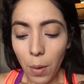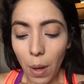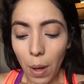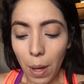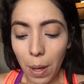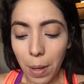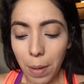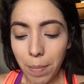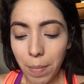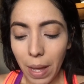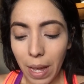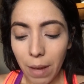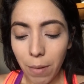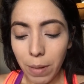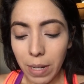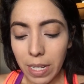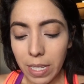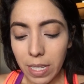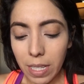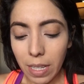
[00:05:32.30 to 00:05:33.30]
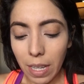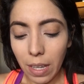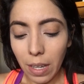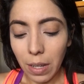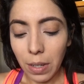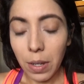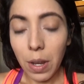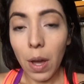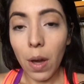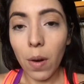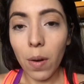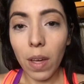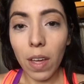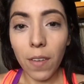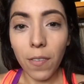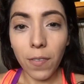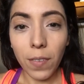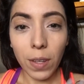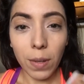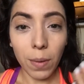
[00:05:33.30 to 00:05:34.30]
I wanted to let y'all know,
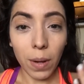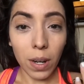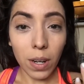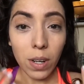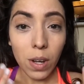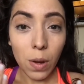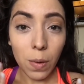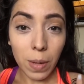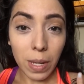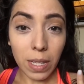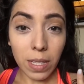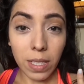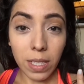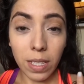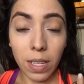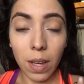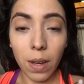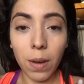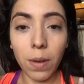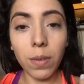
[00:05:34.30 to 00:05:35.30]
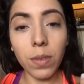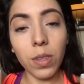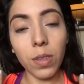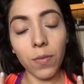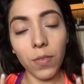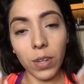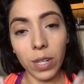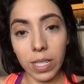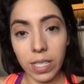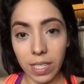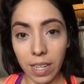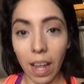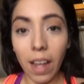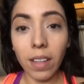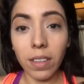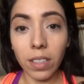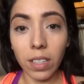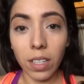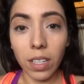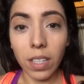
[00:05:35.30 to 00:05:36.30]
if you are going to go for a day
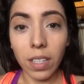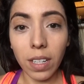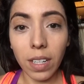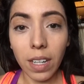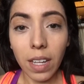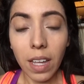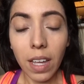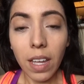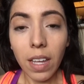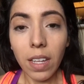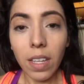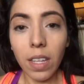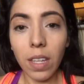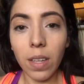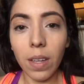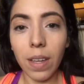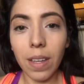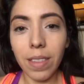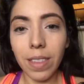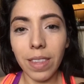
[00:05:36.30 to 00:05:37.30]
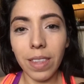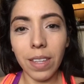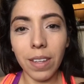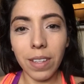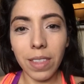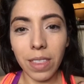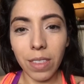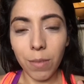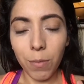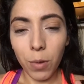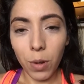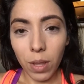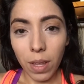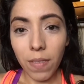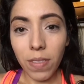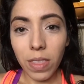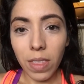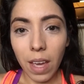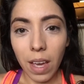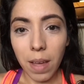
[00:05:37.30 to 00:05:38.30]
look, the rule
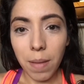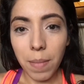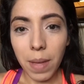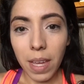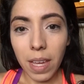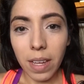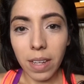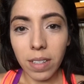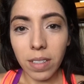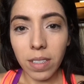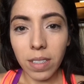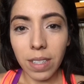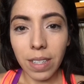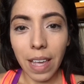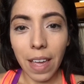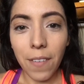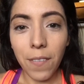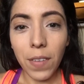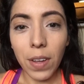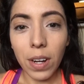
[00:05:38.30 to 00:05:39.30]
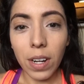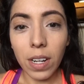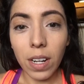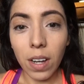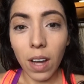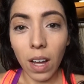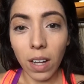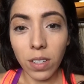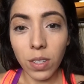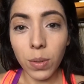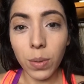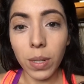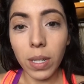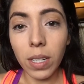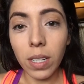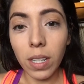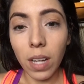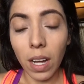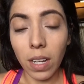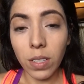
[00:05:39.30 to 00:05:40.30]
of thumb is if you're gonna
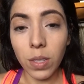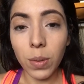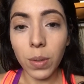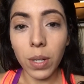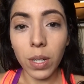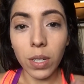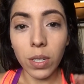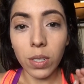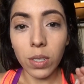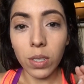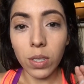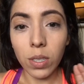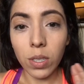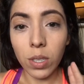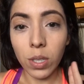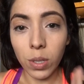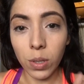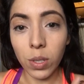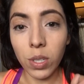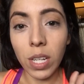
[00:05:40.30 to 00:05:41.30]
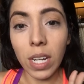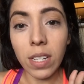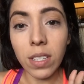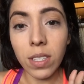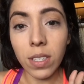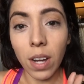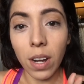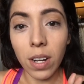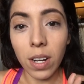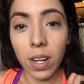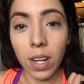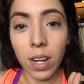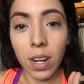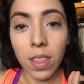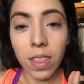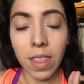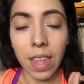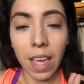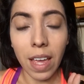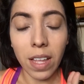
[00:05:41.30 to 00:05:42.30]
contour 2 shades darker
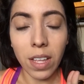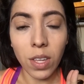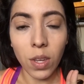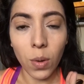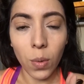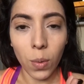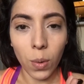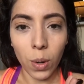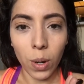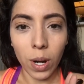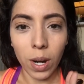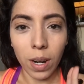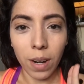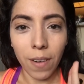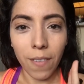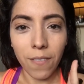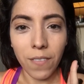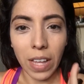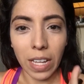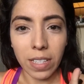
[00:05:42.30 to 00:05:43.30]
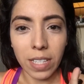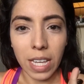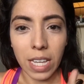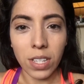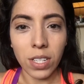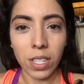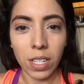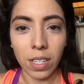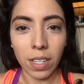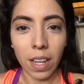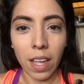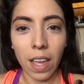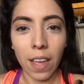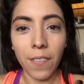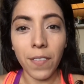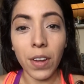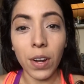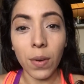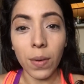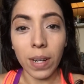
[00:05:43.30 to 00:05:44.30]
than your foundation.
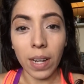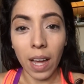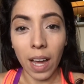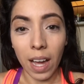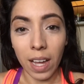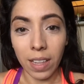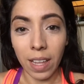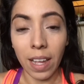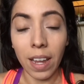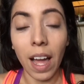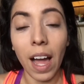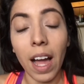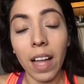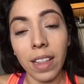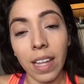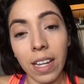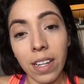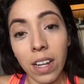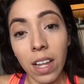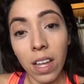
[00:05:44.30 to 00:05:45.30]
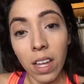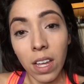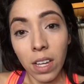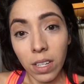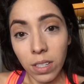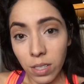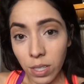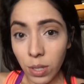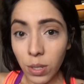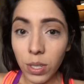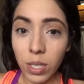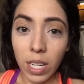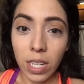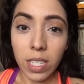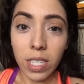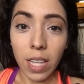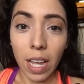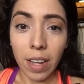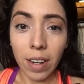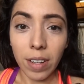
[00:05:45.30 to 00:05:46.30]
If you're going to highlight 2
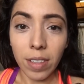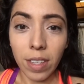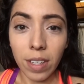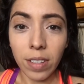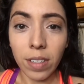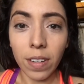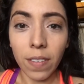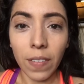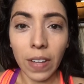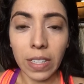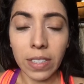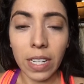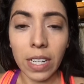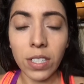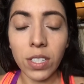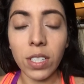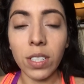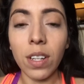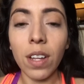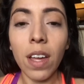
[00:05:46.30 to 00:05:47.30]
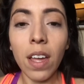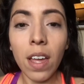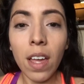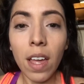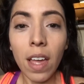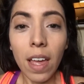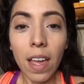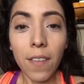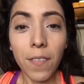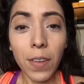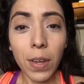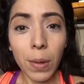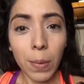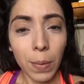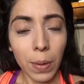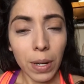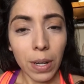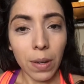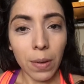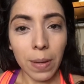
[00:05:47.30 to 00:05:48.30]
shades lighter than your foundation. If you
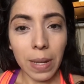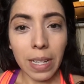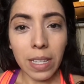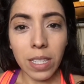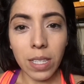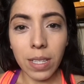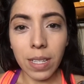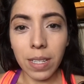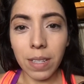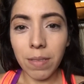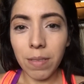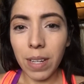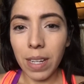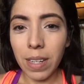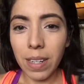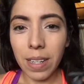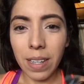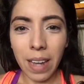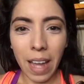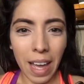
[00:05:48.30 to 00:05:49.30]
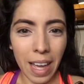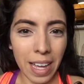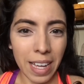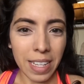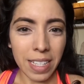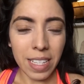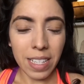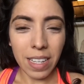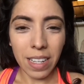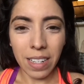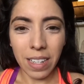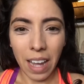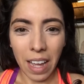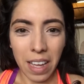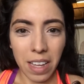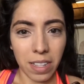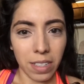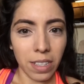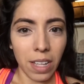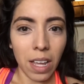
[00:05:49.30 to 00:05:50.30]
are going to a
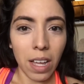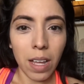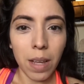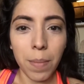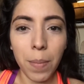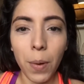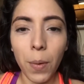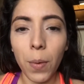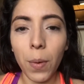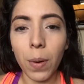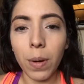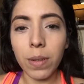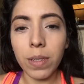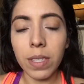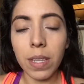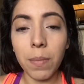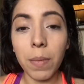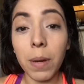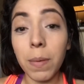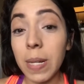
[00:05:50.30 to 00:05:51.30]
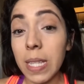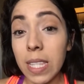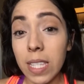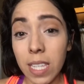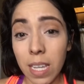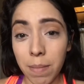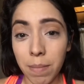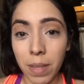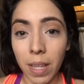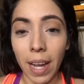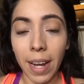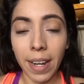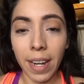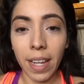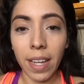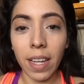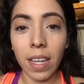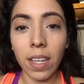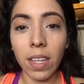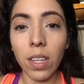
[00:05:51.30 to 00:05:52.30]
nightclub or somewhere with dim
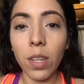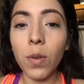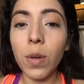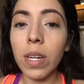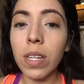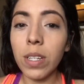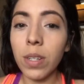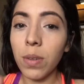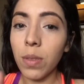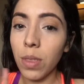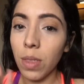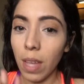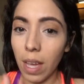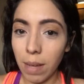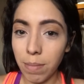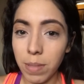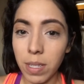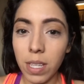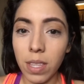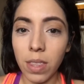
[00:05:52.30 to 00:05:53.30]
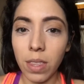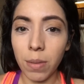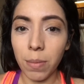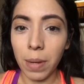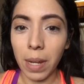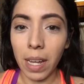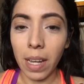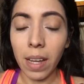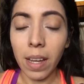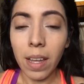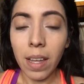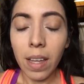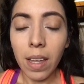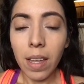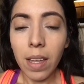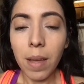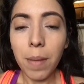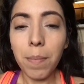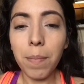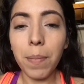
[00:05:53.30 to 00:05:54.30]
lighting, you can do up to 3,
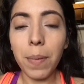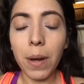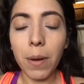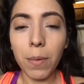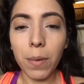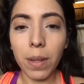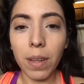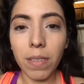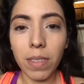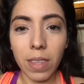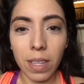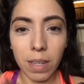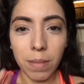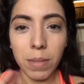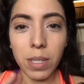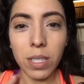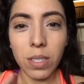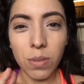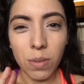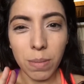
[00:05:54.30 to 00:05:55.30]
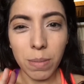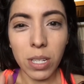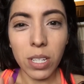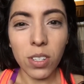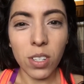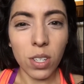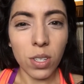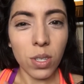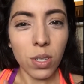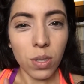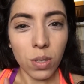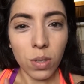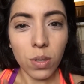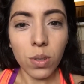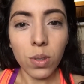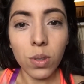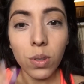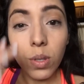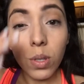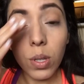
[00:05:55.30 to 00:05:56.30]
but rule of thumb is normally just
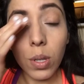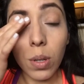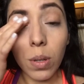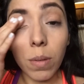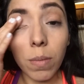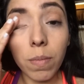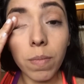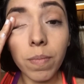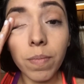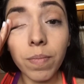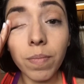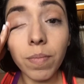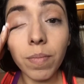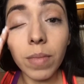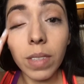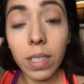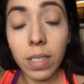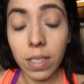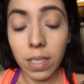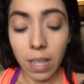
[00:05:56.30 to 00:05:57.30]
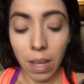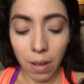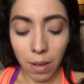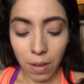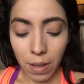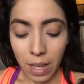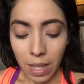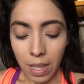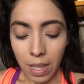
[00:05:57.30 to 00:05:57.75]
2. So